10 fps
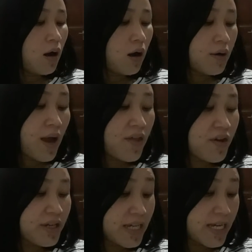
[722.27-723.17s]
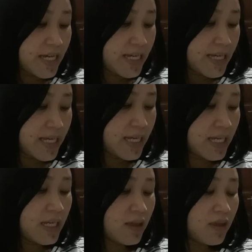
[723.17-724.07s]
Another
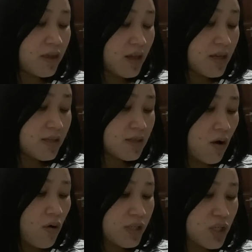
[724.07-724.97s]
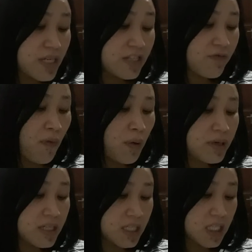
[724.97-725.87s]
key thing that Janice
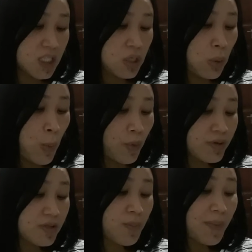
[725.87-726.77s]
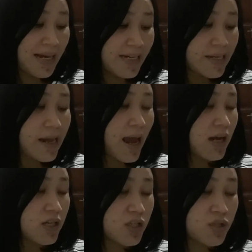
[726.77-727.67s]
focused on was meaning
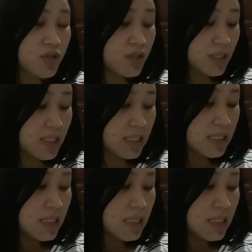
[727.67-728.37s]
and interest.